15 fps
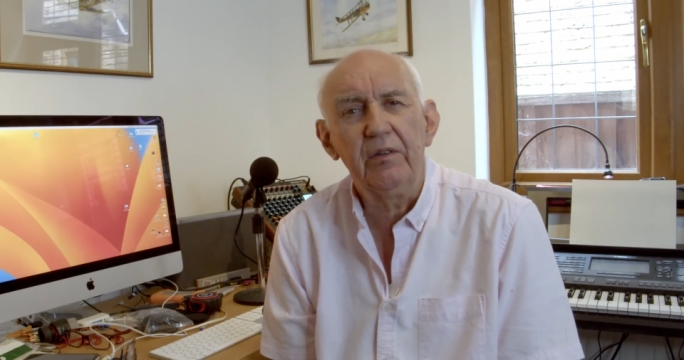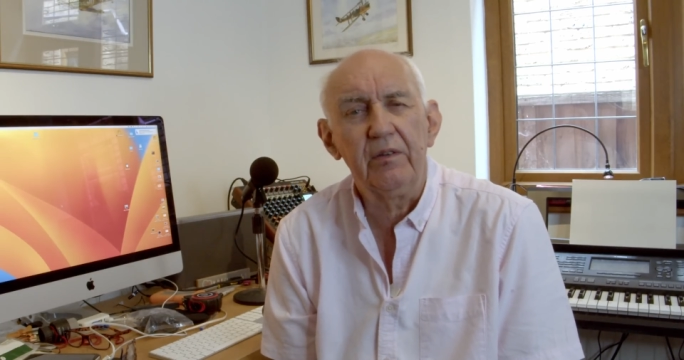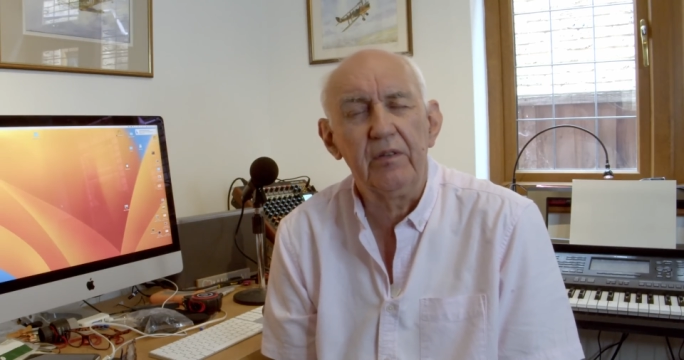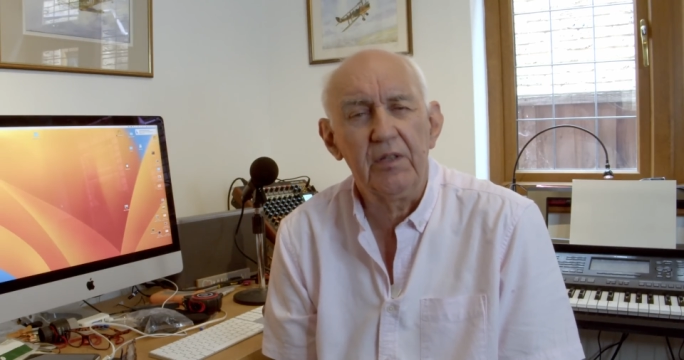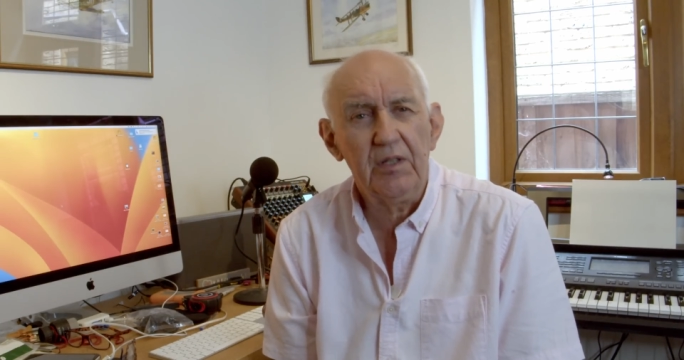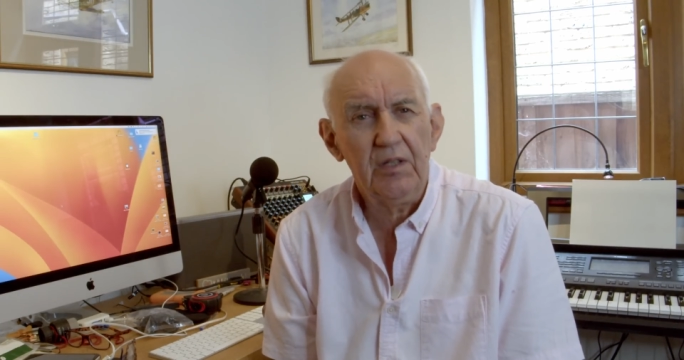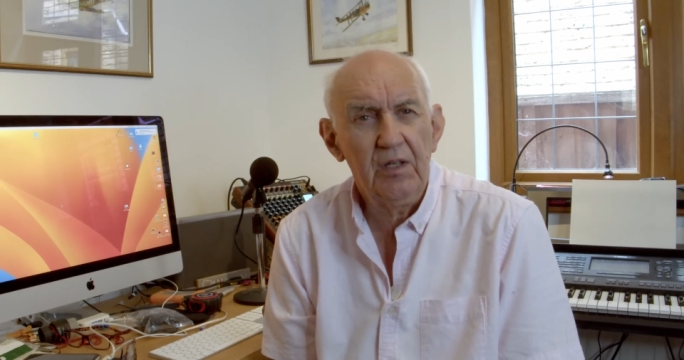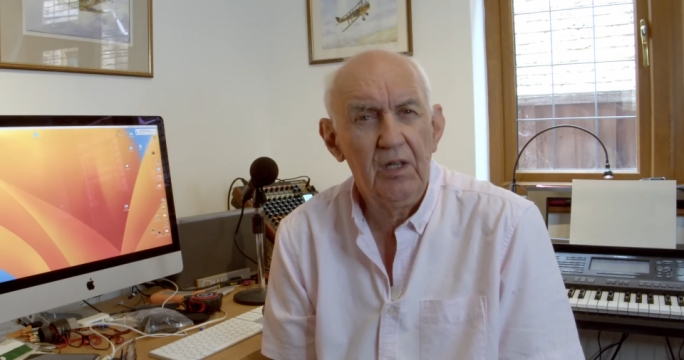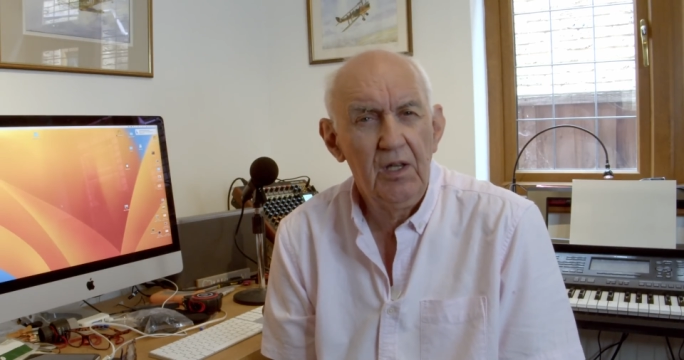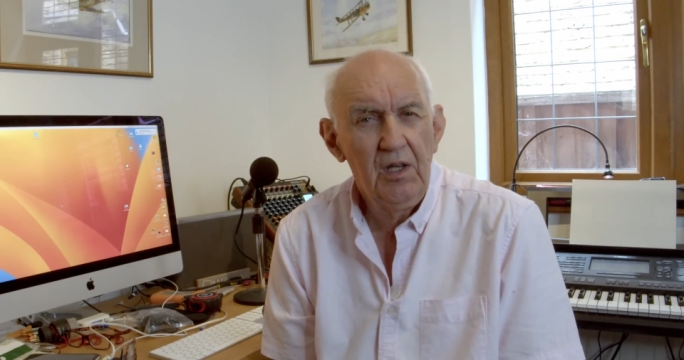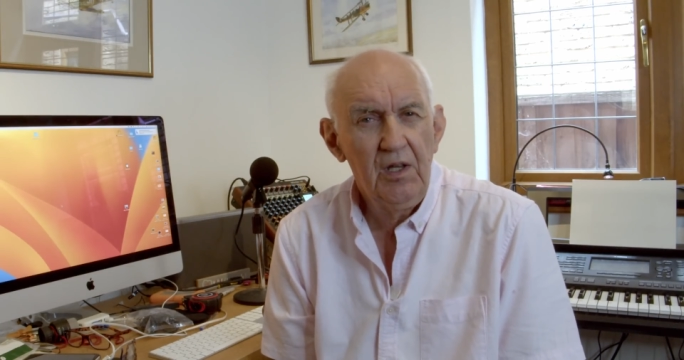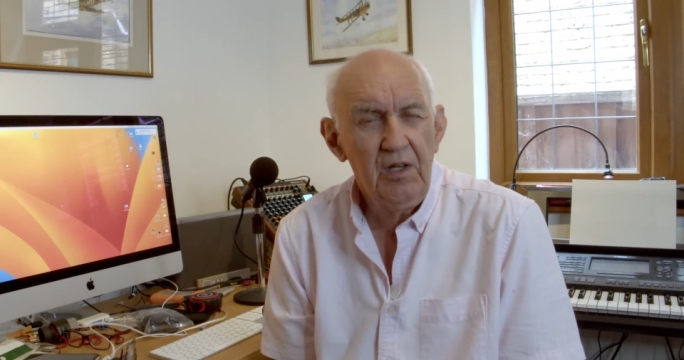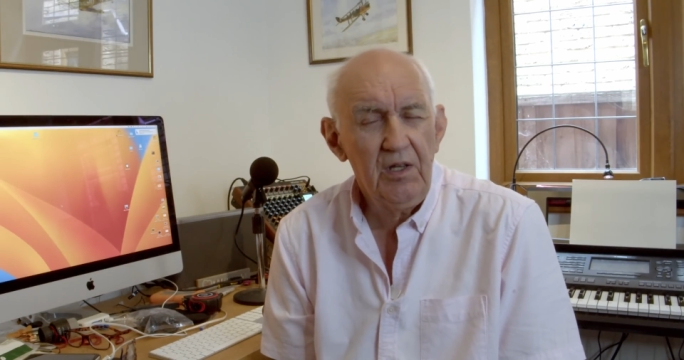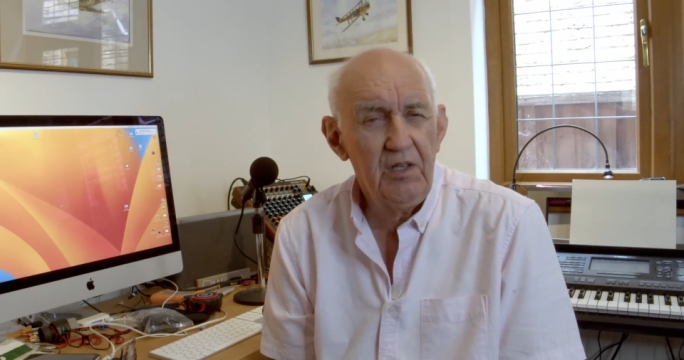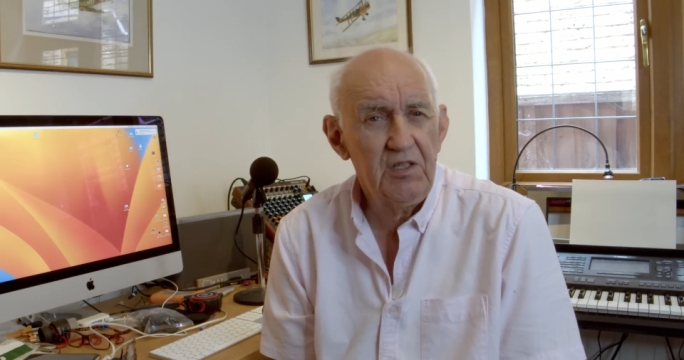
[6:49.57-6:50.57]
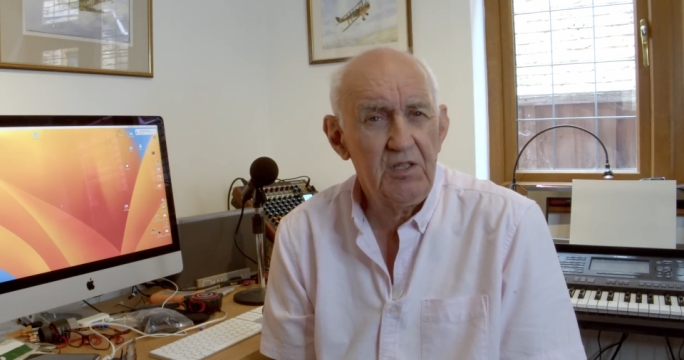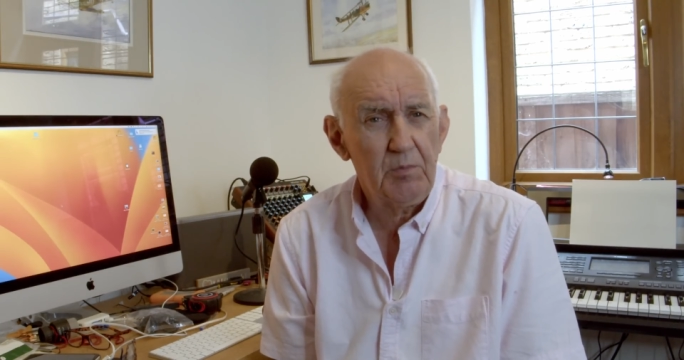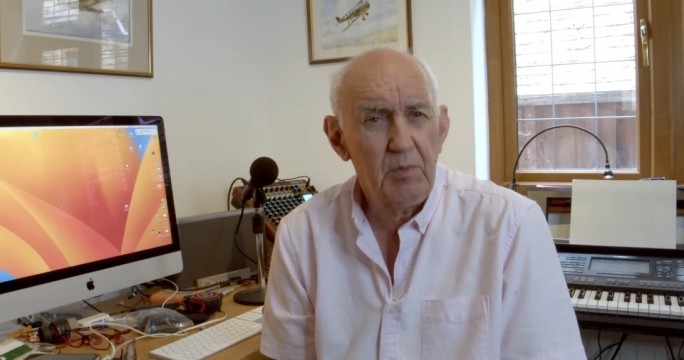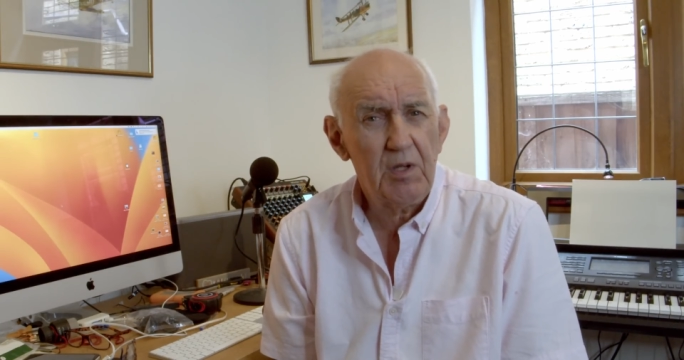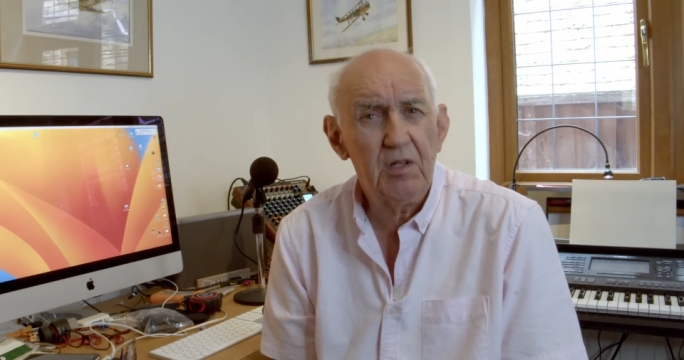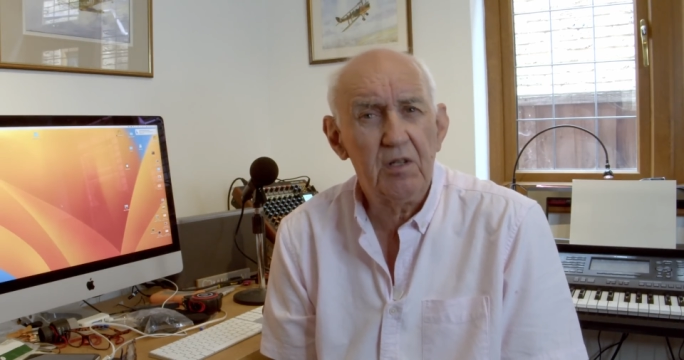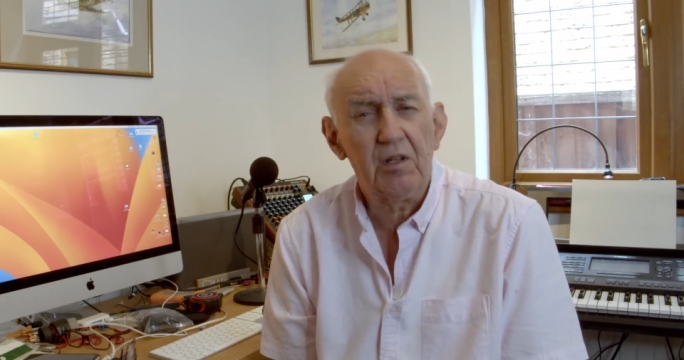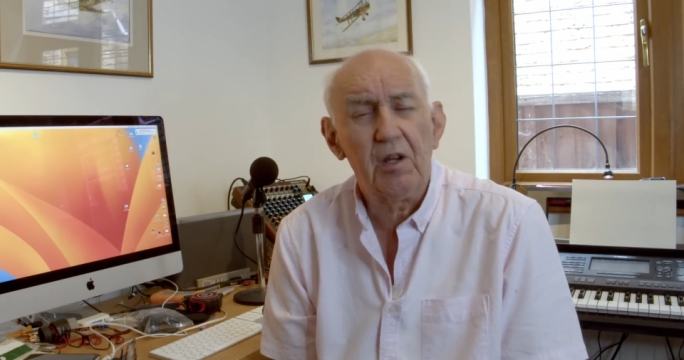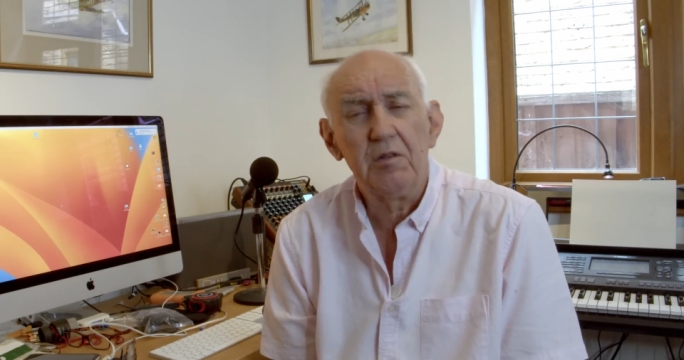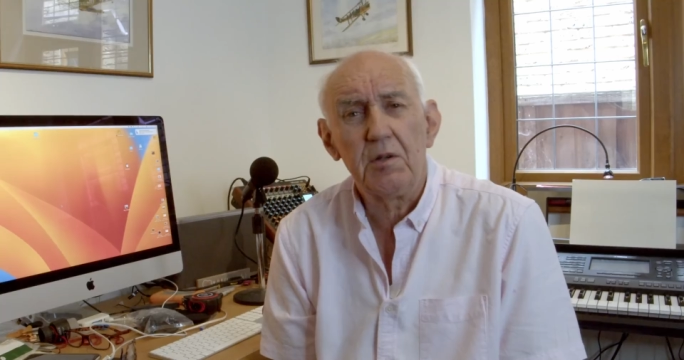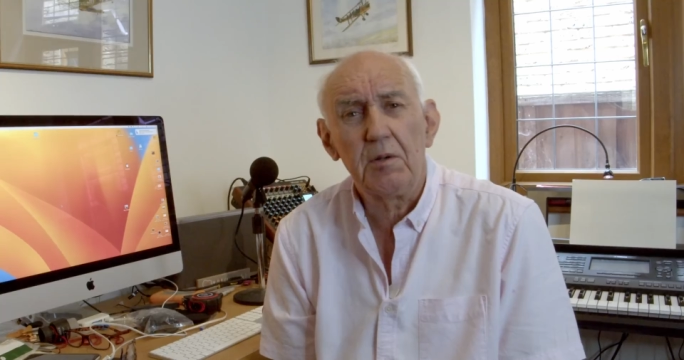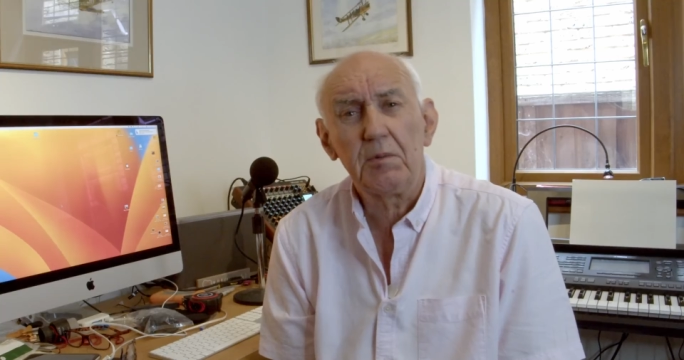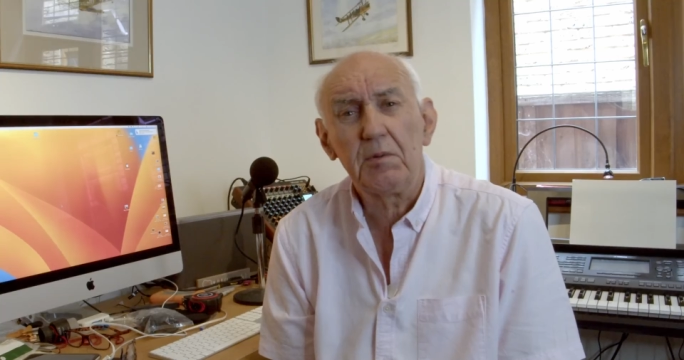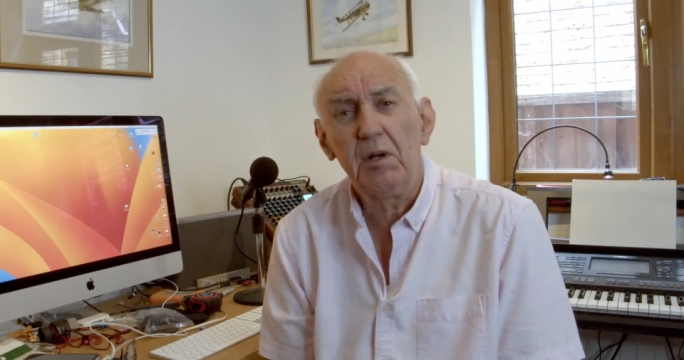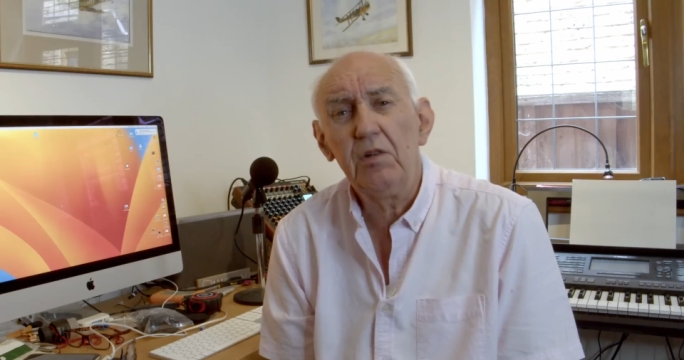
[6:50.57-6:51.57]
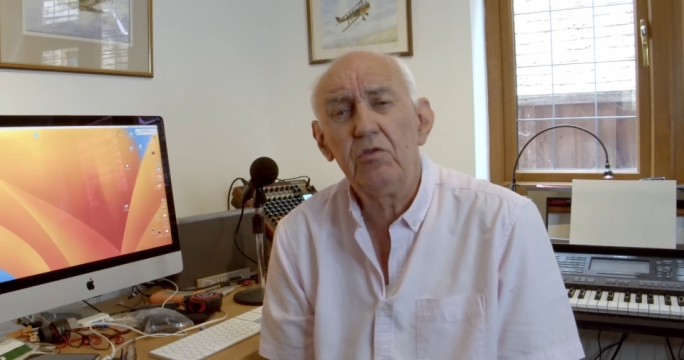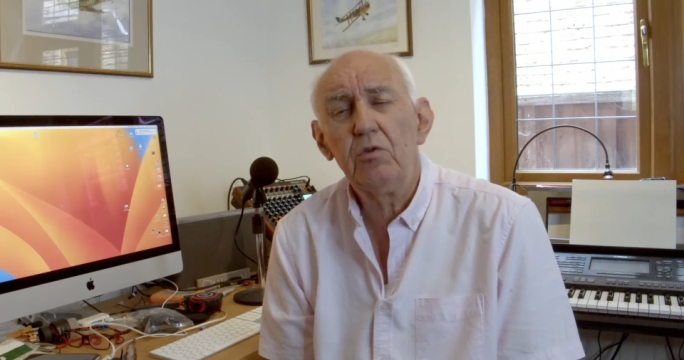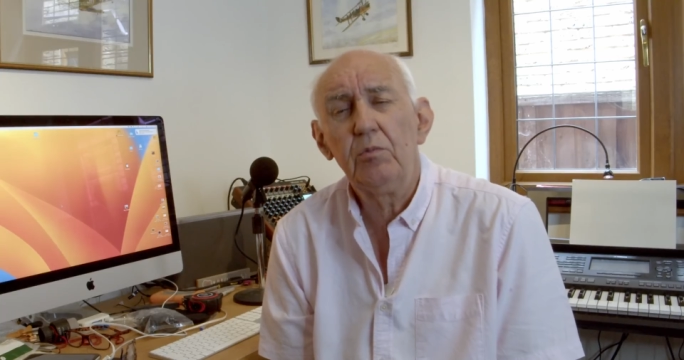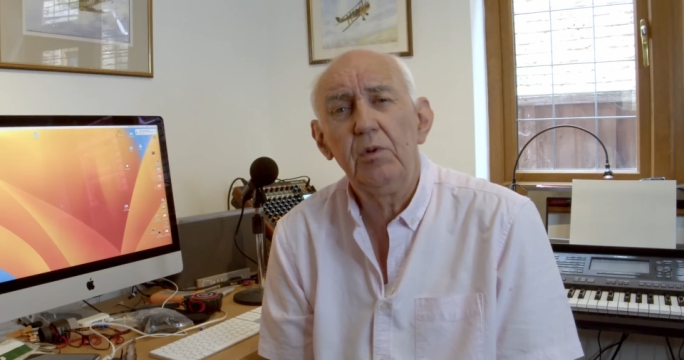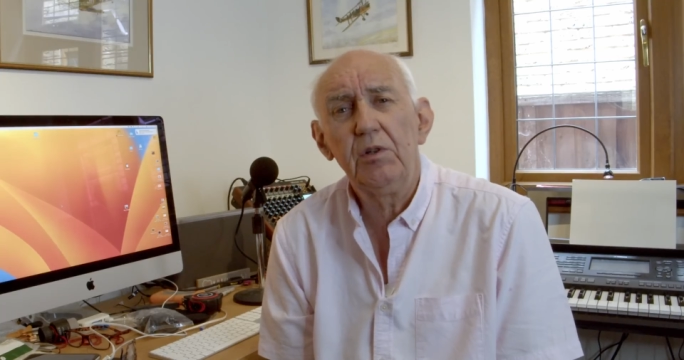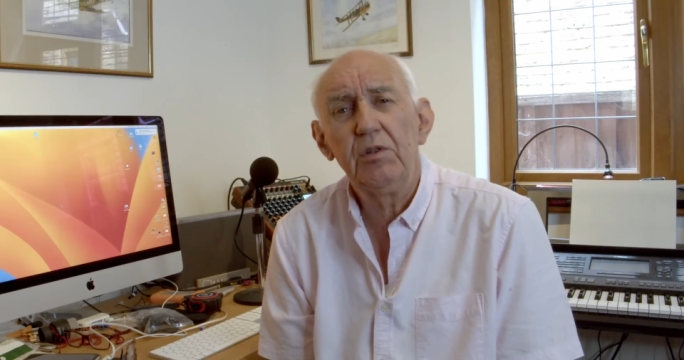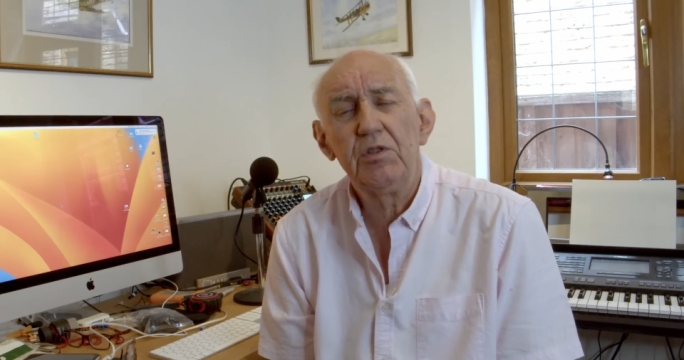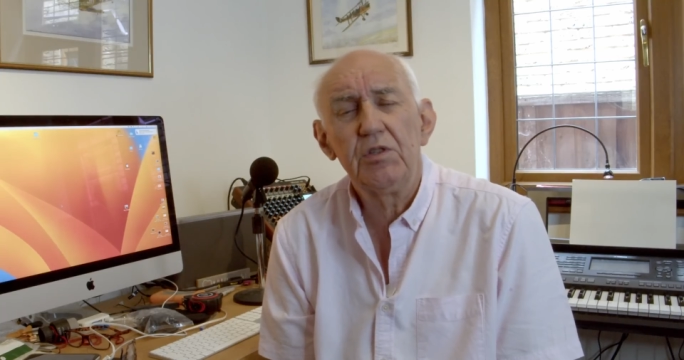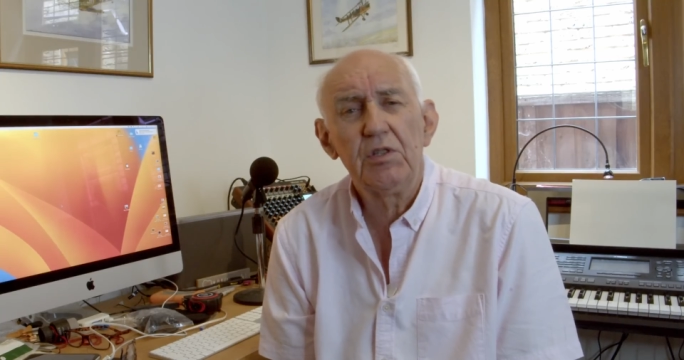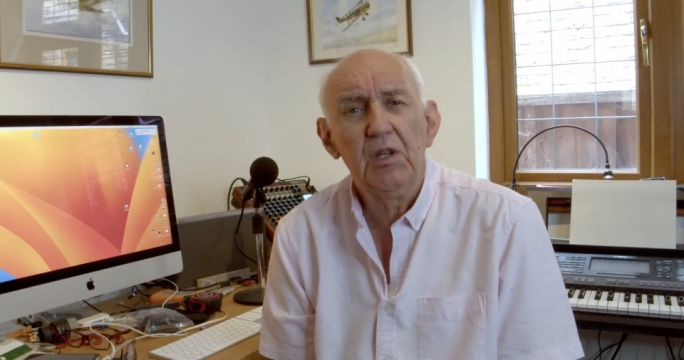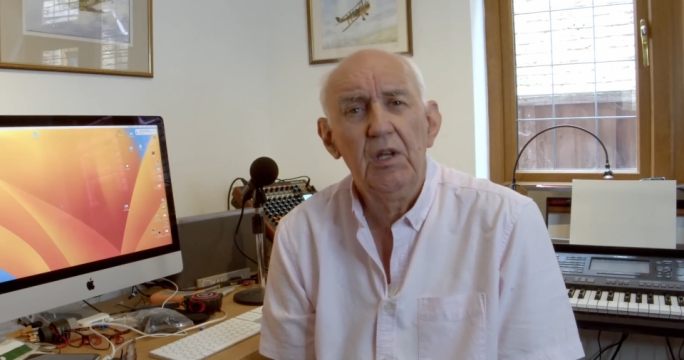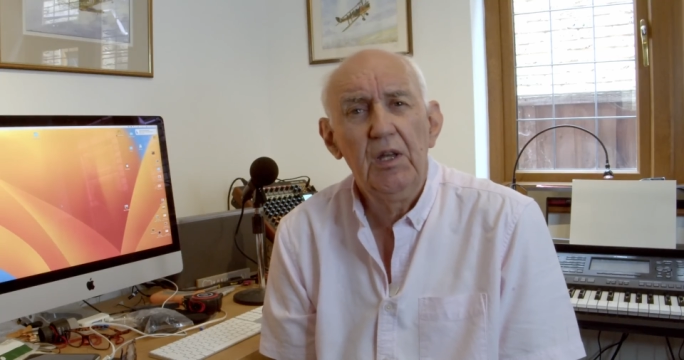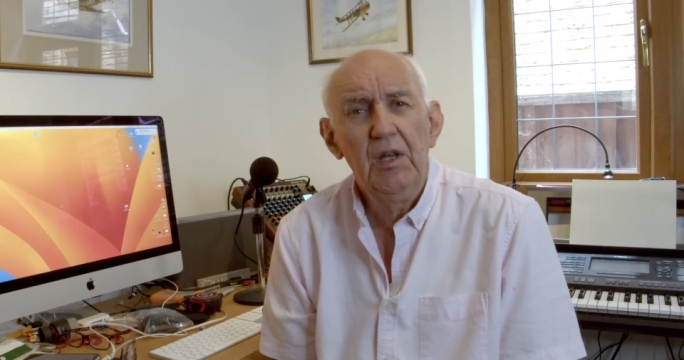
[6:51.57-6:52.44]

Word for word: the intermediate goes up to 100 watts